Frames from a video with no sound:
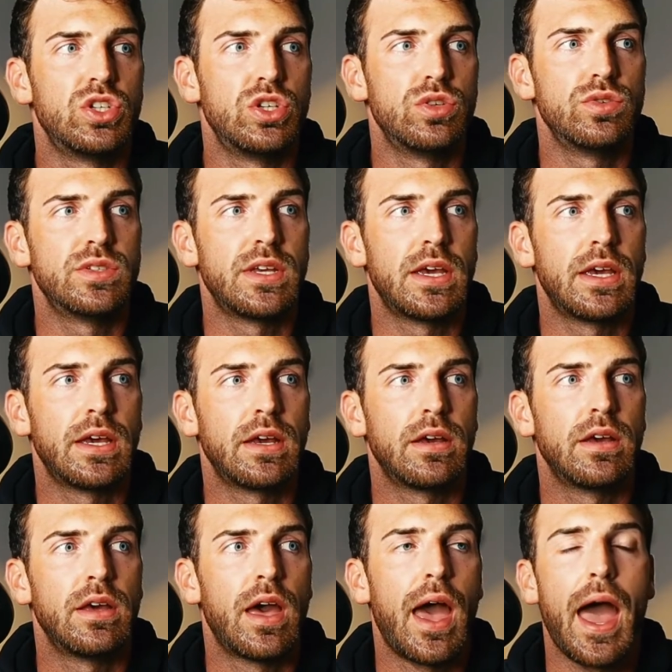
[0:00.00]
using
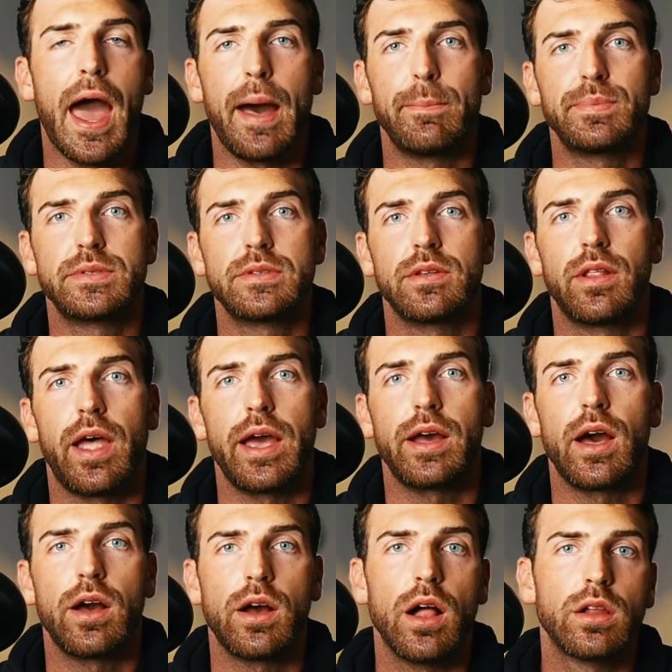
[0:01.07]
apps like
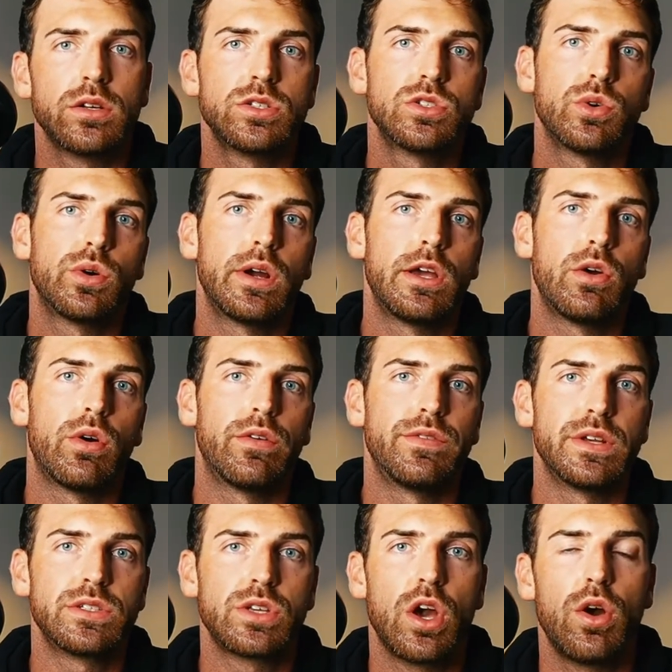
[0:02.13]
a color story or
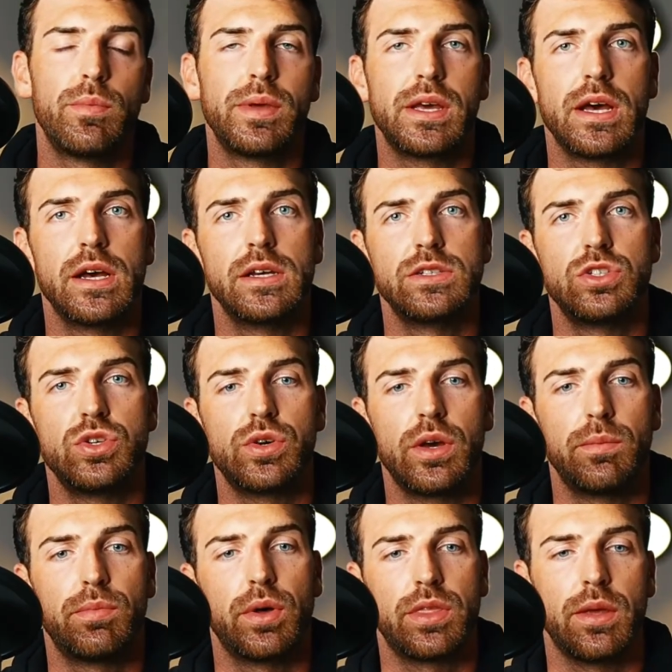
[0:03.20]
VSCO because you
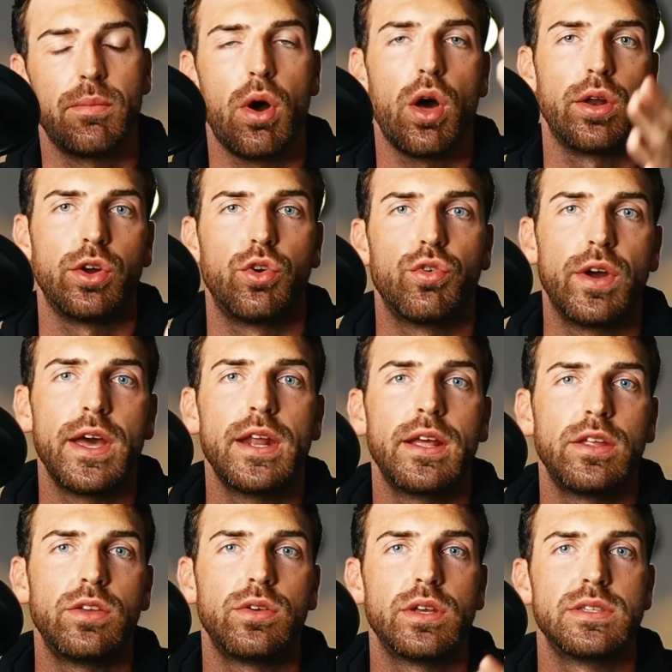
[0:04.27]
can put them on a grid
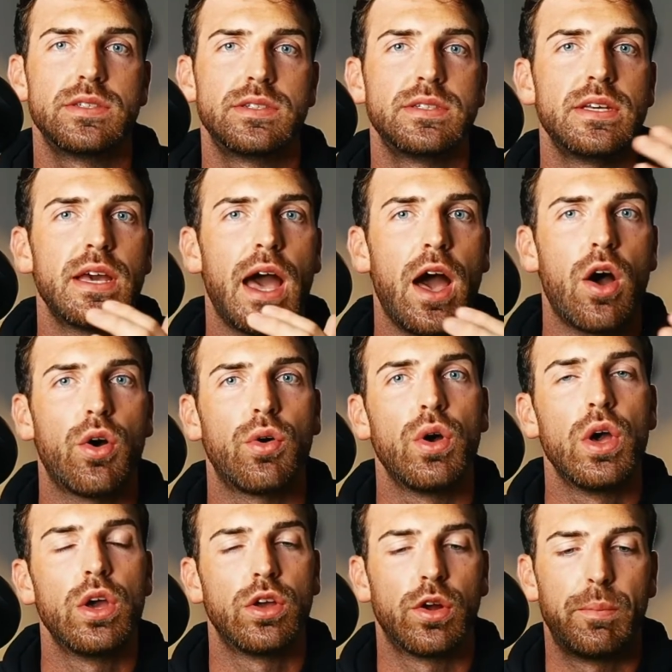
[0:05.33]
and you can see how
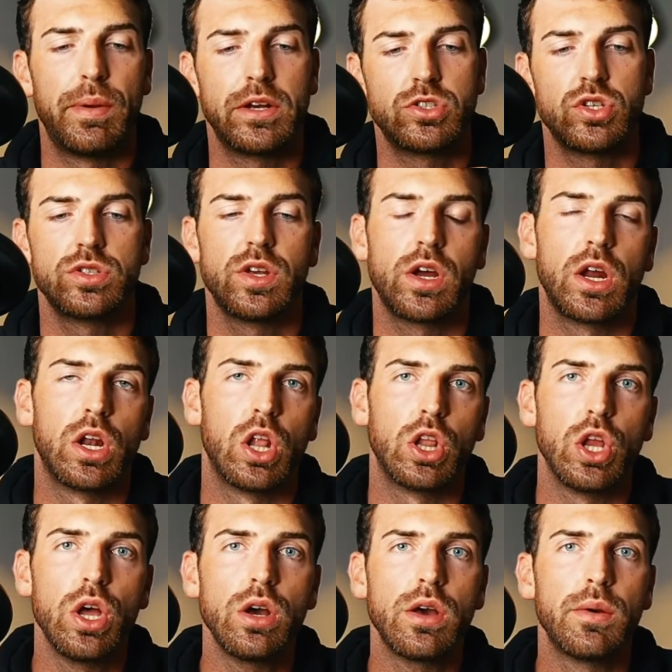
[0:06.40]
your pictures are gonna
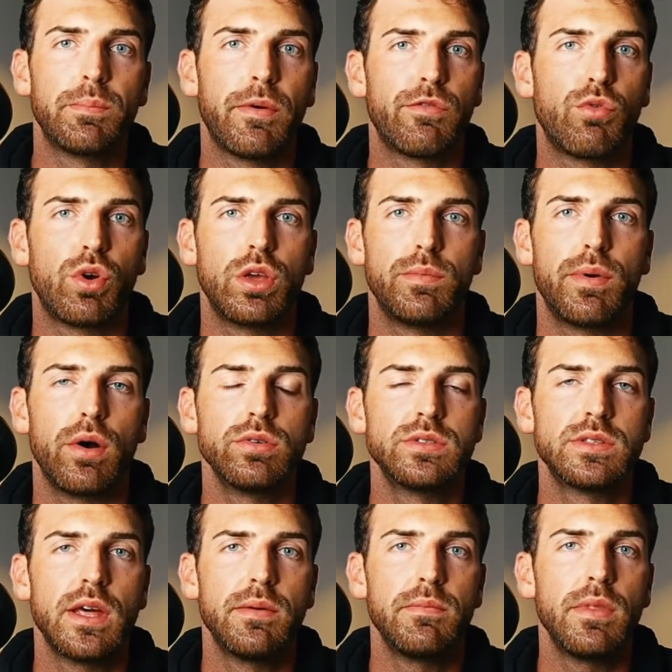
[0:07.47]
look before you
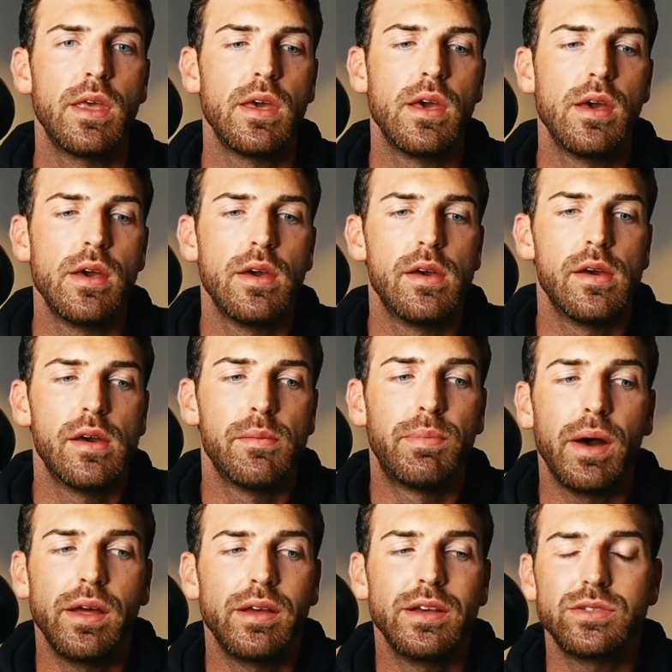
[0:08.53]
post them.
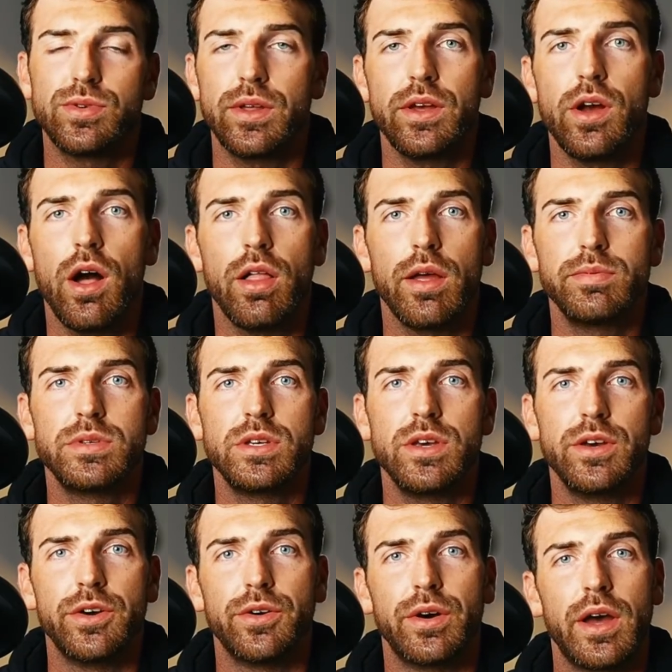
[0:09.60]
But it's really all up to
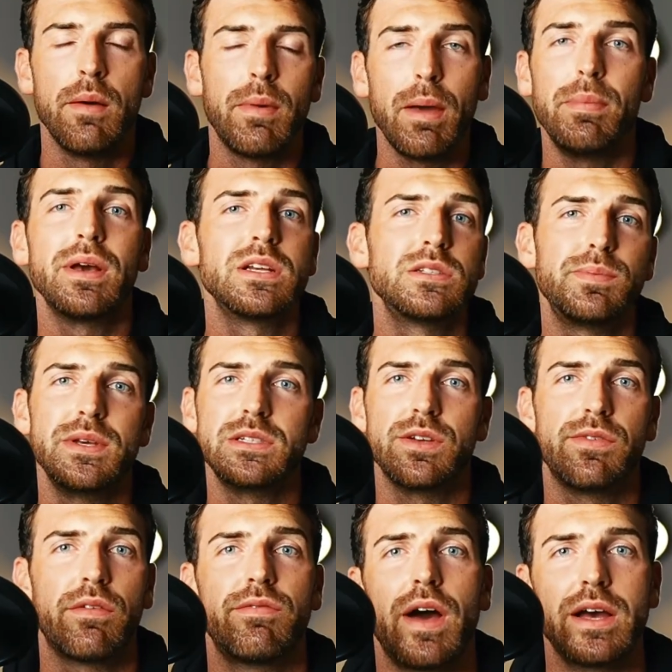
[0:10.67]
you. My biggest piece
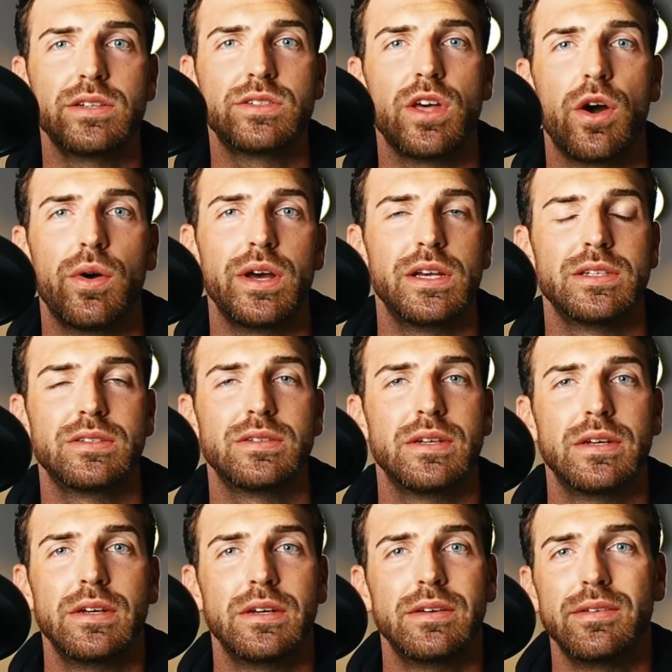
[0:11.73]
of advice though is
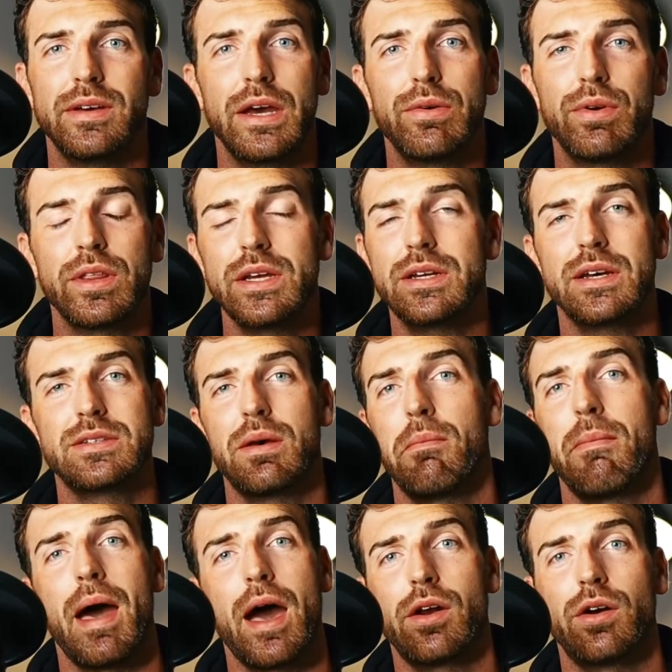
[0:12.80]
it really doesn't
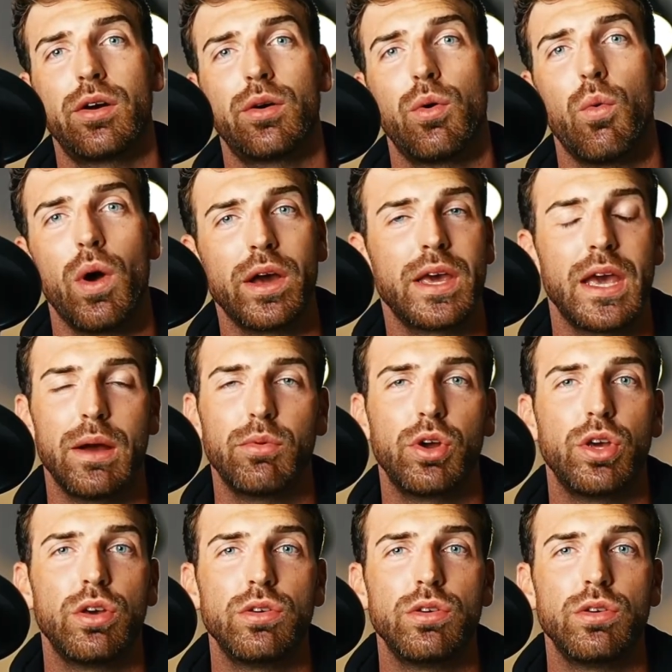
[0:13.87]
matter what camera you